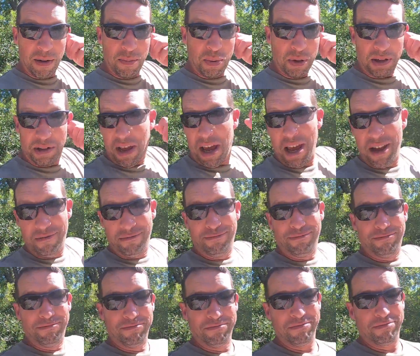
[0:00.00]
but hey,
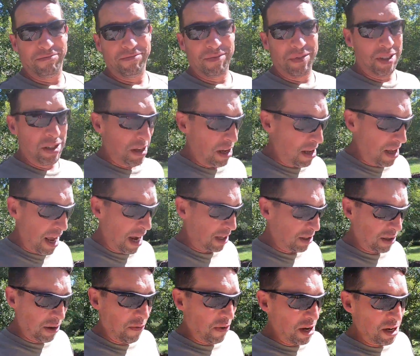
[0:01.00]
the
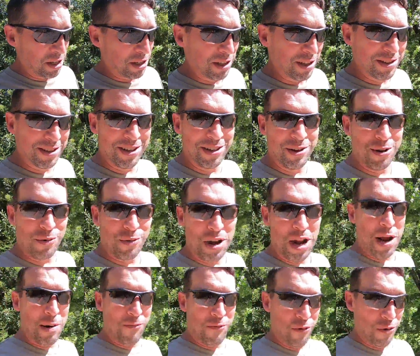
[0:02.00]
excavation's in their
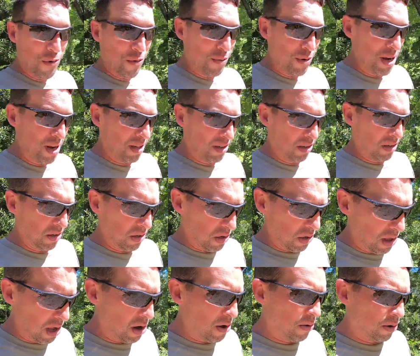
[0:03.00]
name for a reason,
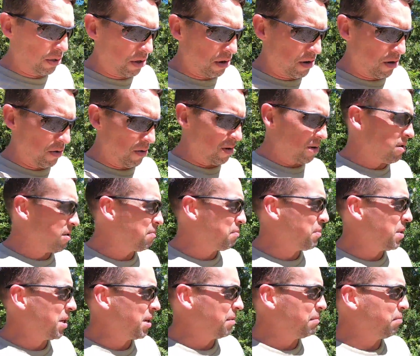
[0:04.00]
so they know what they're doing,
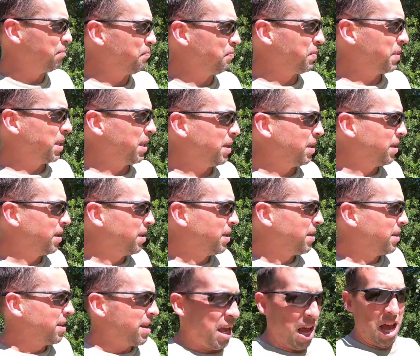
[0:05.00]
but
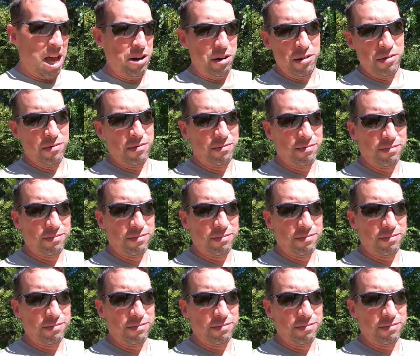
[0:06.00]
I don't.